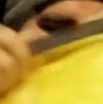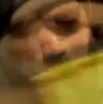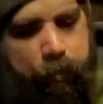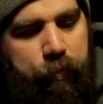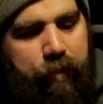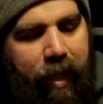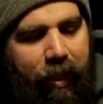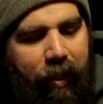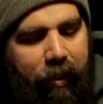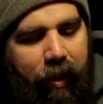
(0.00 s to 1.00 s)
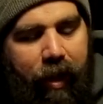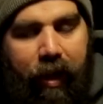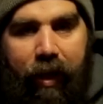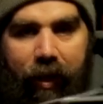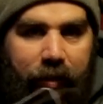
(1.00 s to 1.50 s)
I'm also taking
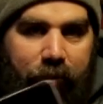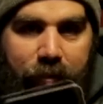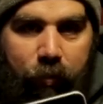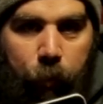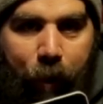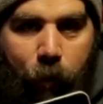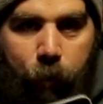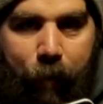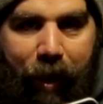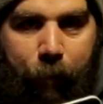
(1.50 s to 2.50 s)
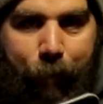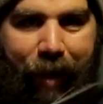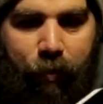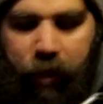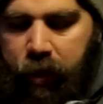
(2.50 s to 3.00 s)
a little power bank
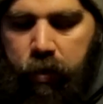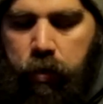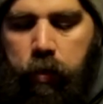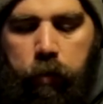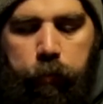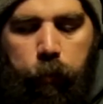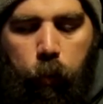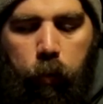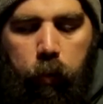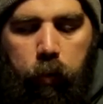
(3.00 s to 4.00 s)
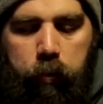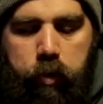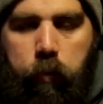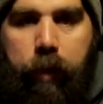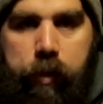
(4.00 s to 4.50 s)
battery for
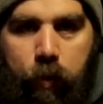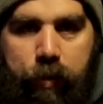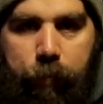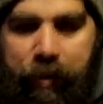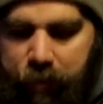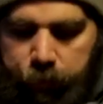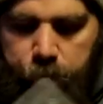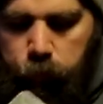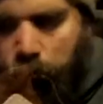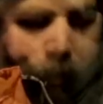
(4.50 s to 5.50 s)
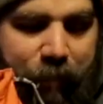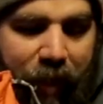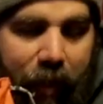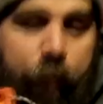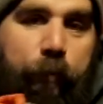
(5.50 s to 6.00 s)
recharging my cell phone. I'm
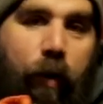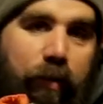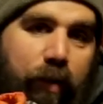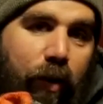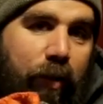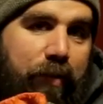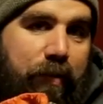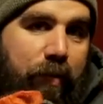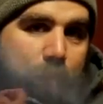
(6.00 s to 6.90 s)
taking a Frog Togs